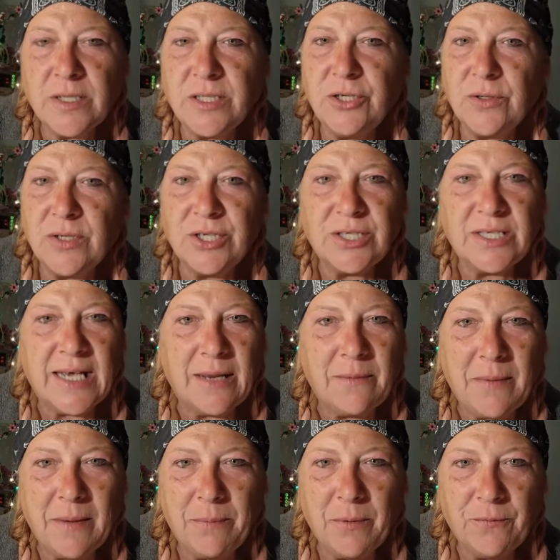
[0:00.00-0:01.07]
you can just add
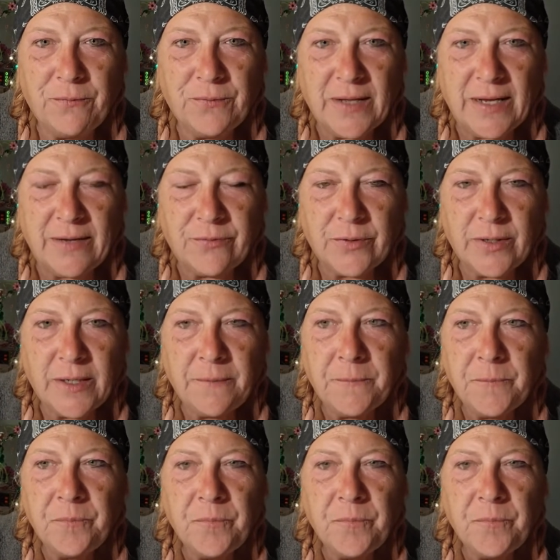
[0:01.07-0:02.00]
maple flavoring.